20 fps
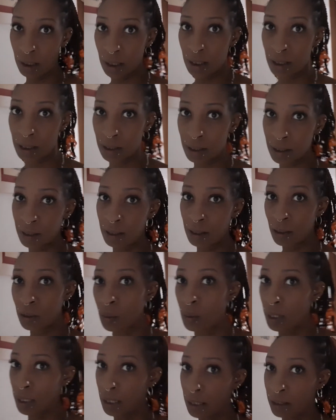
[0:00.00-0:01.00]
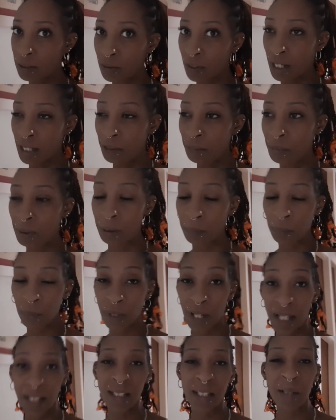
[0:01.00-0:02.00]
It's the toilets, right? But
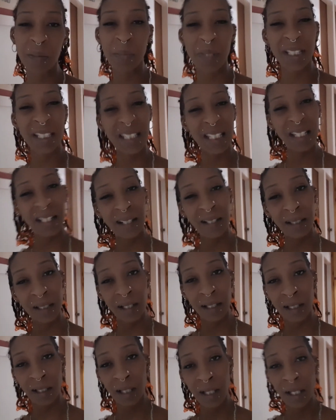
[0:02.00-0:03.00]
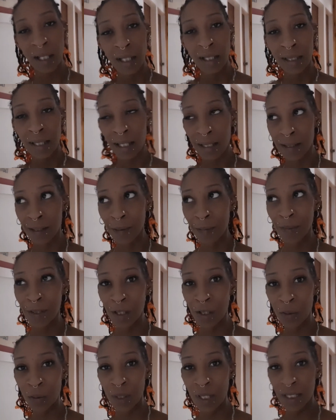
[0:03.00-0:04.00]
pride in my tail. There's some
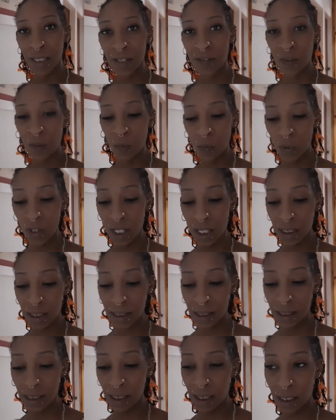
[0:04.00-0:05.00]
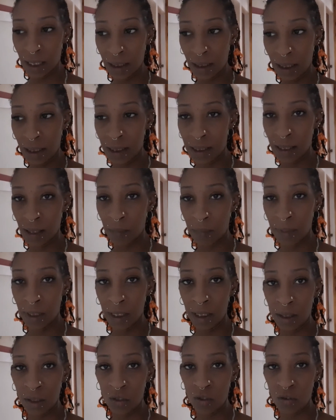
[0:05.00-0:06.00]
little wares somewhere. I sneak and eat some
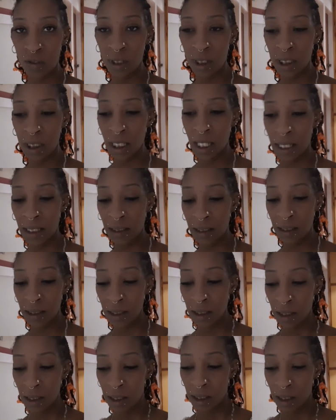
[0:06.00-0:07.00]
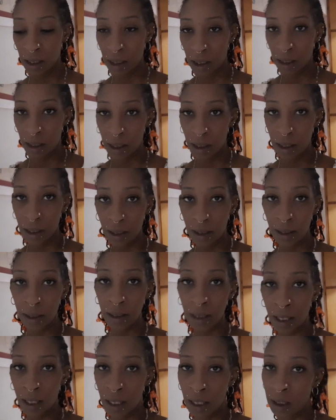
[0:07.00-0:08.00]
things during the night.
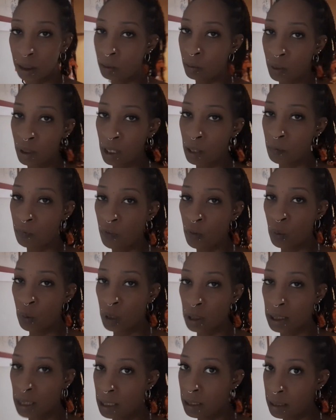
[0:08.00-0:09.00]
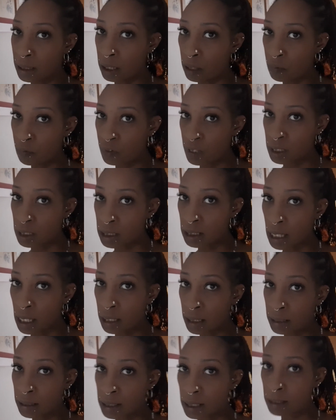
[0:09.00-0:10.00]
Yeah, I don't get up for waters, get up for
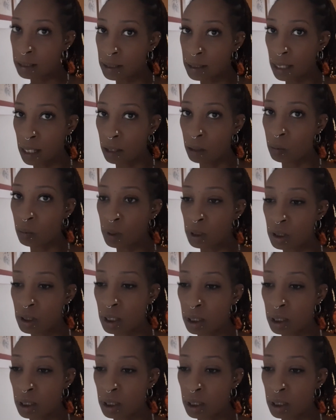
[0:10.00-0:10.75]
snacks and sandwich.